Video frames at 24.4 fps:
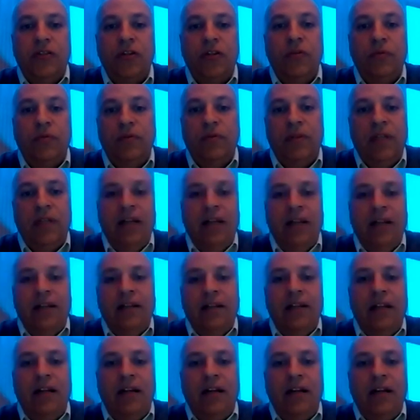So
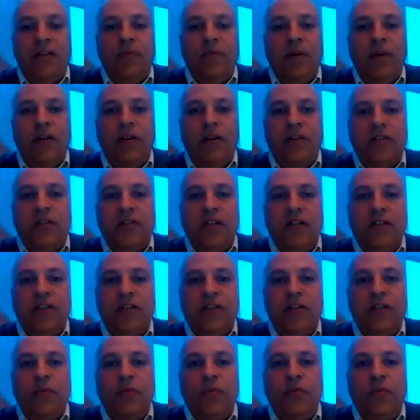it's one of those things
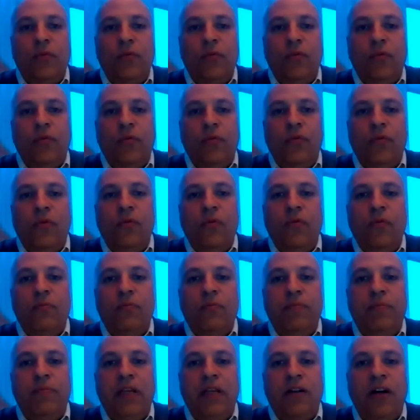that,
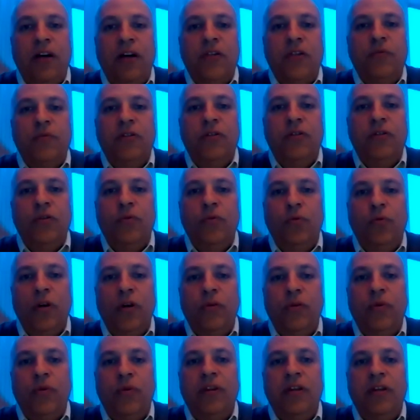because we do work
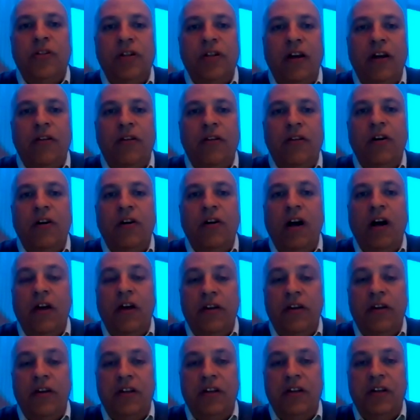with each other all
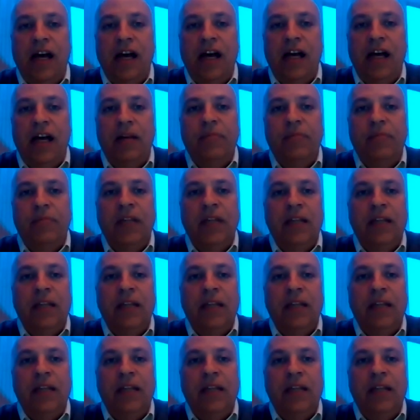the time,